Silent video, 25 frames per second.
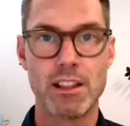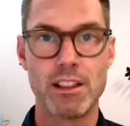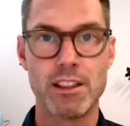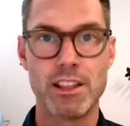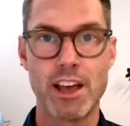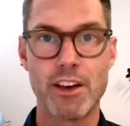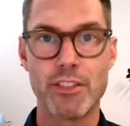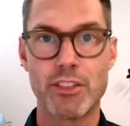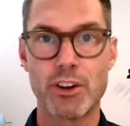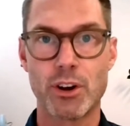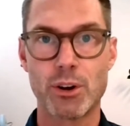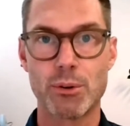
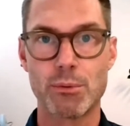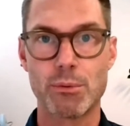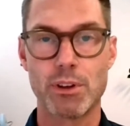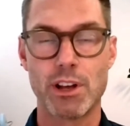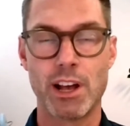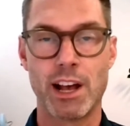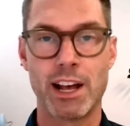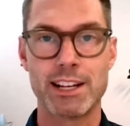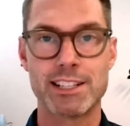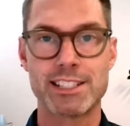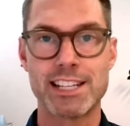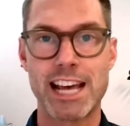The other
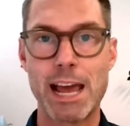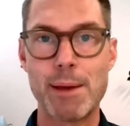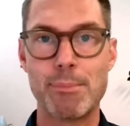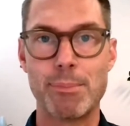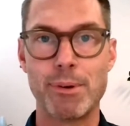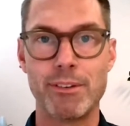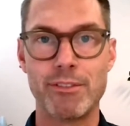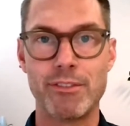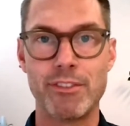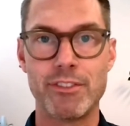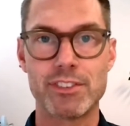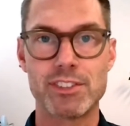type
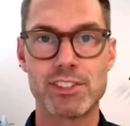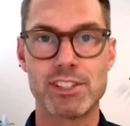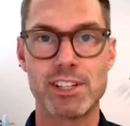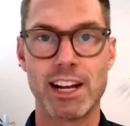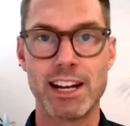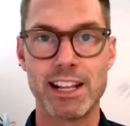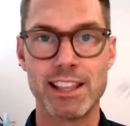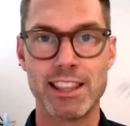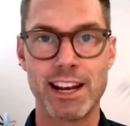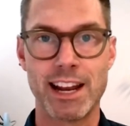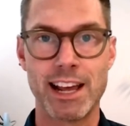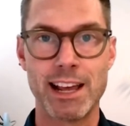of
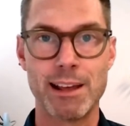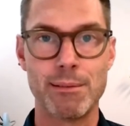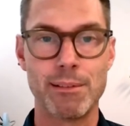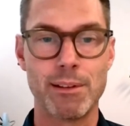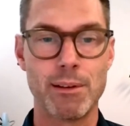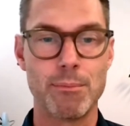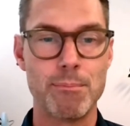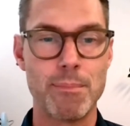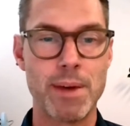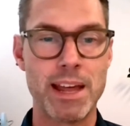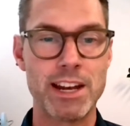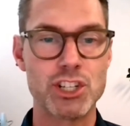study that I
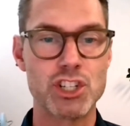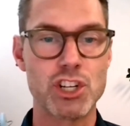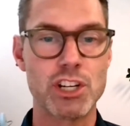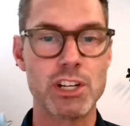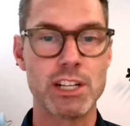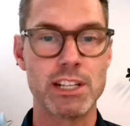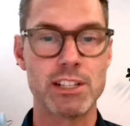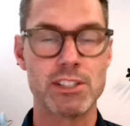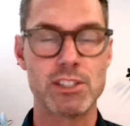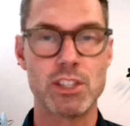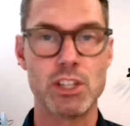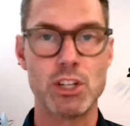
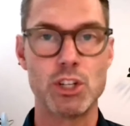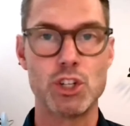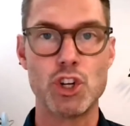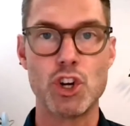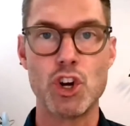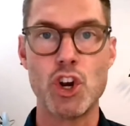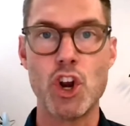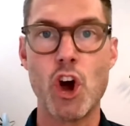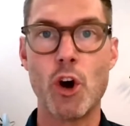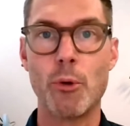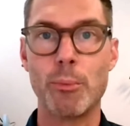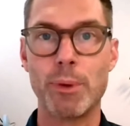mentioned is the
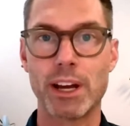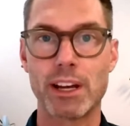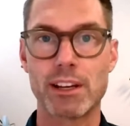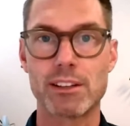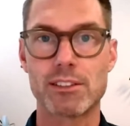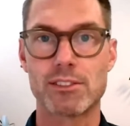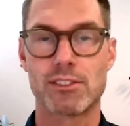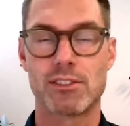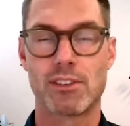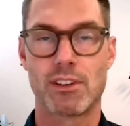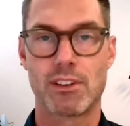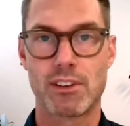
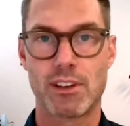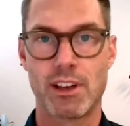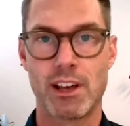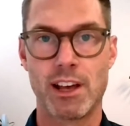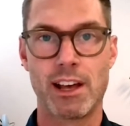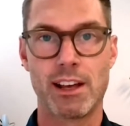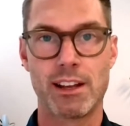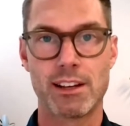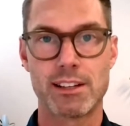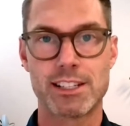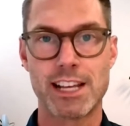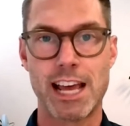genomics
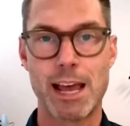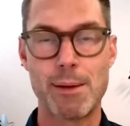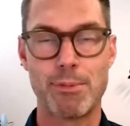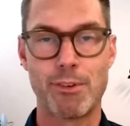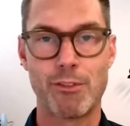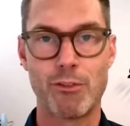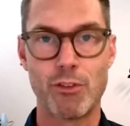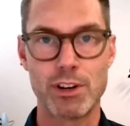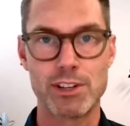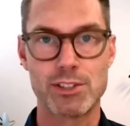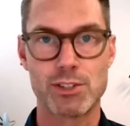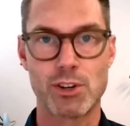type
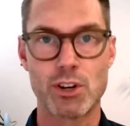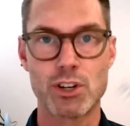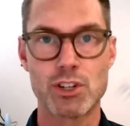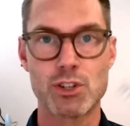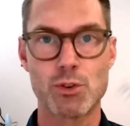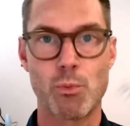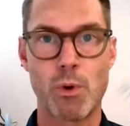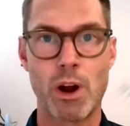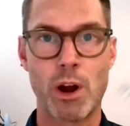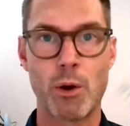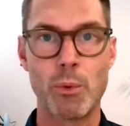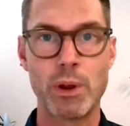of
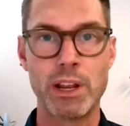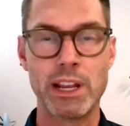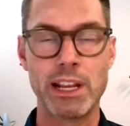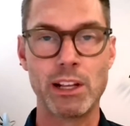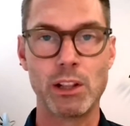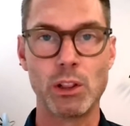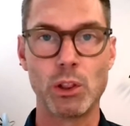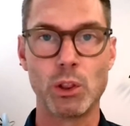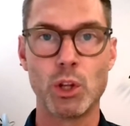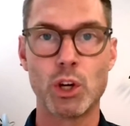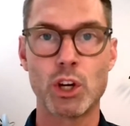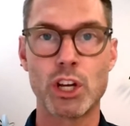research, where
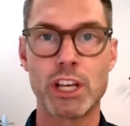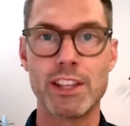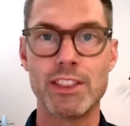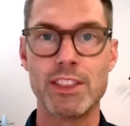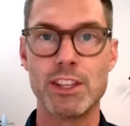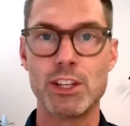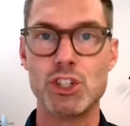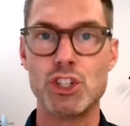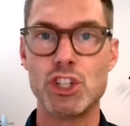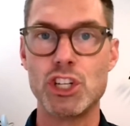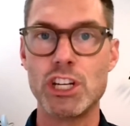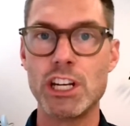we look in
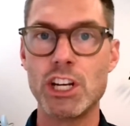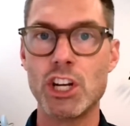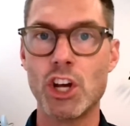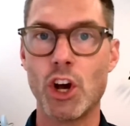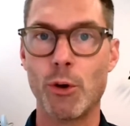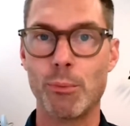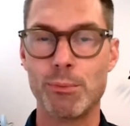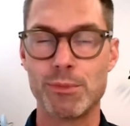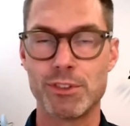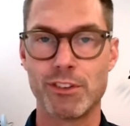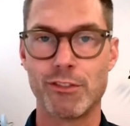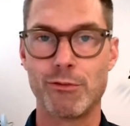the
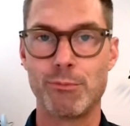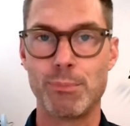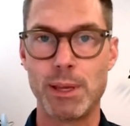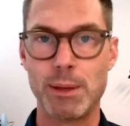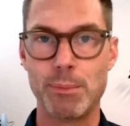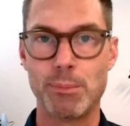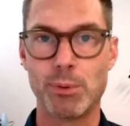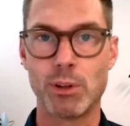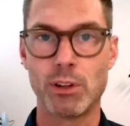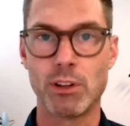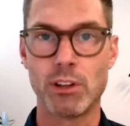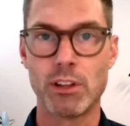genomes of
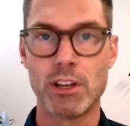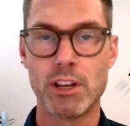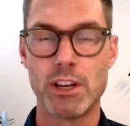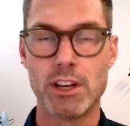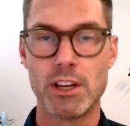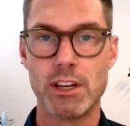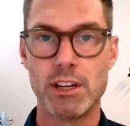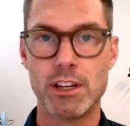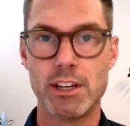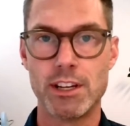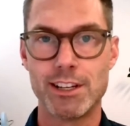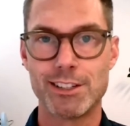people
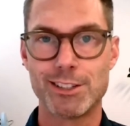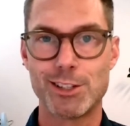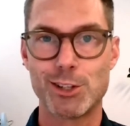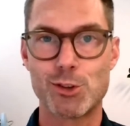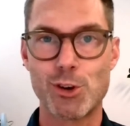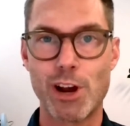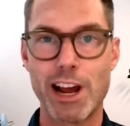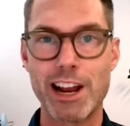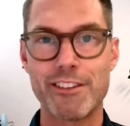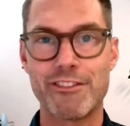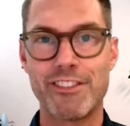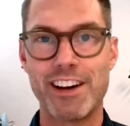to
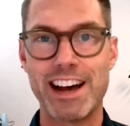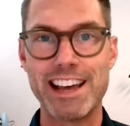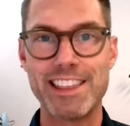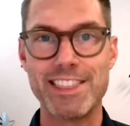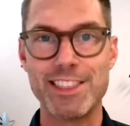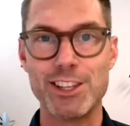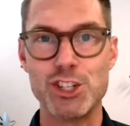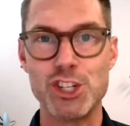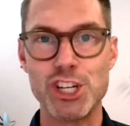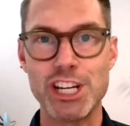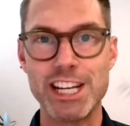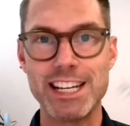try to
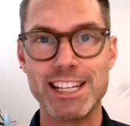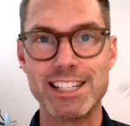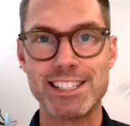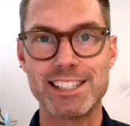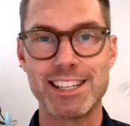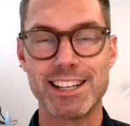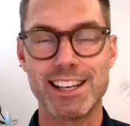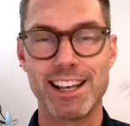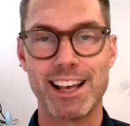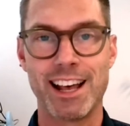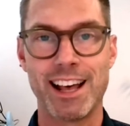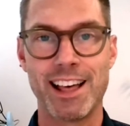find the
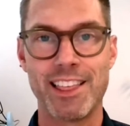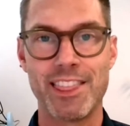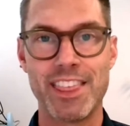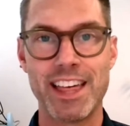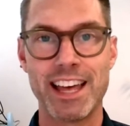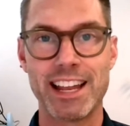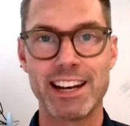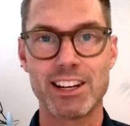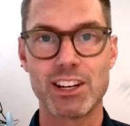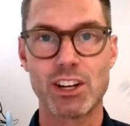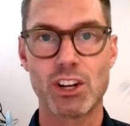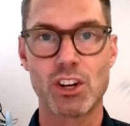genes
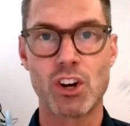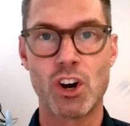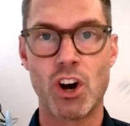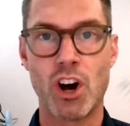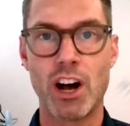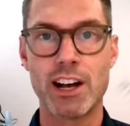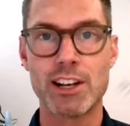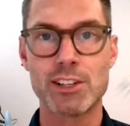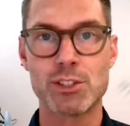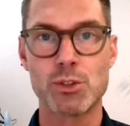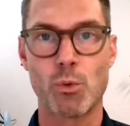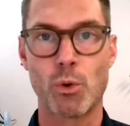that
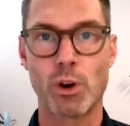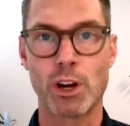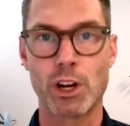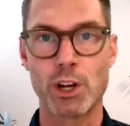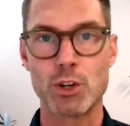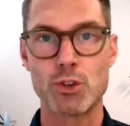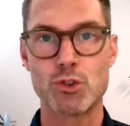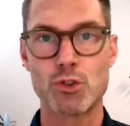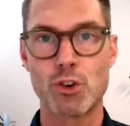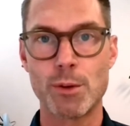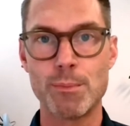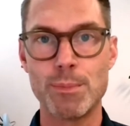cause or
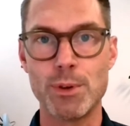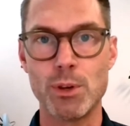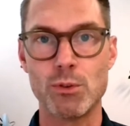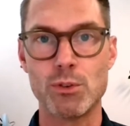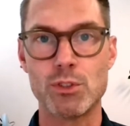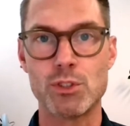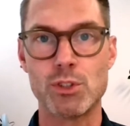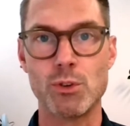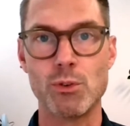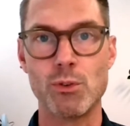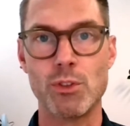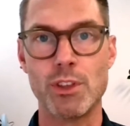
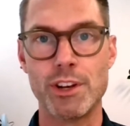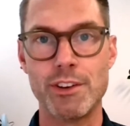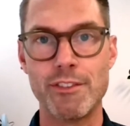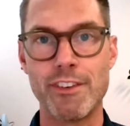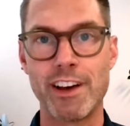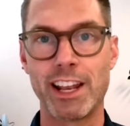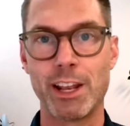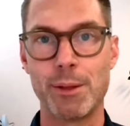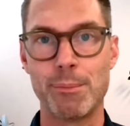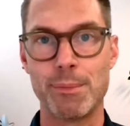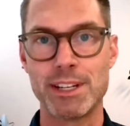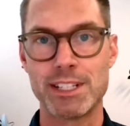contribute to the
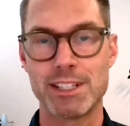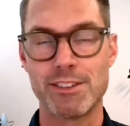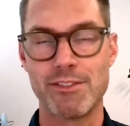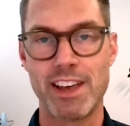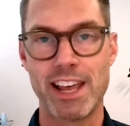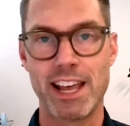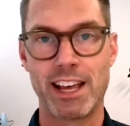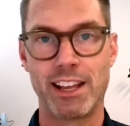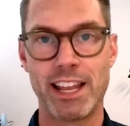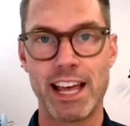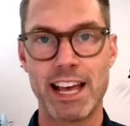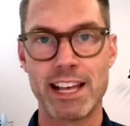development of
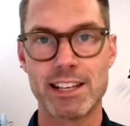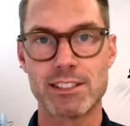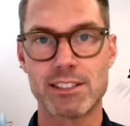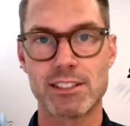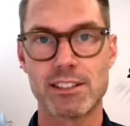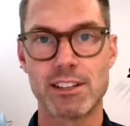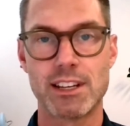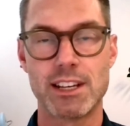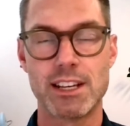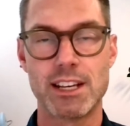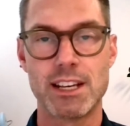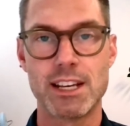
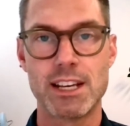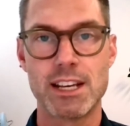ALS,